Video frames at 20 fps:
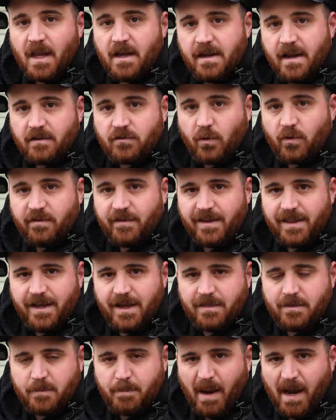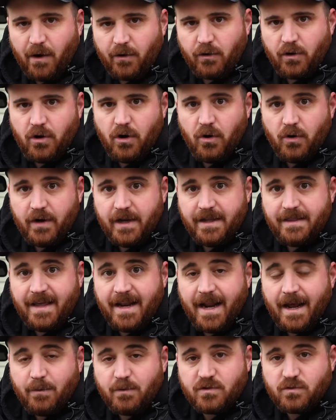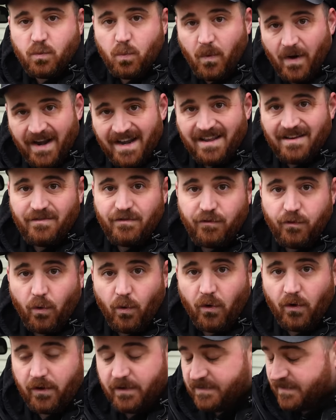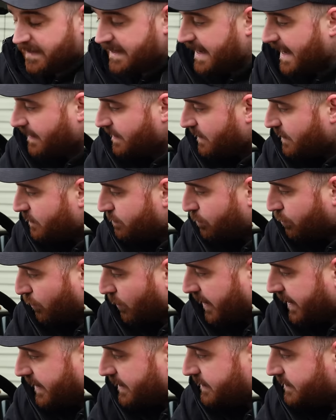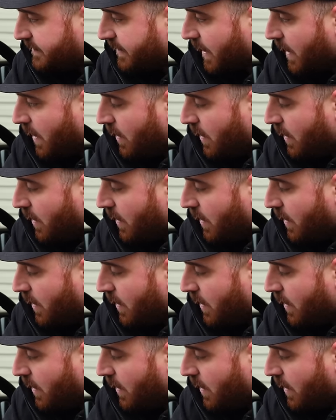Yeah, so I finally got the powder coating that I was waiting for to get these brakes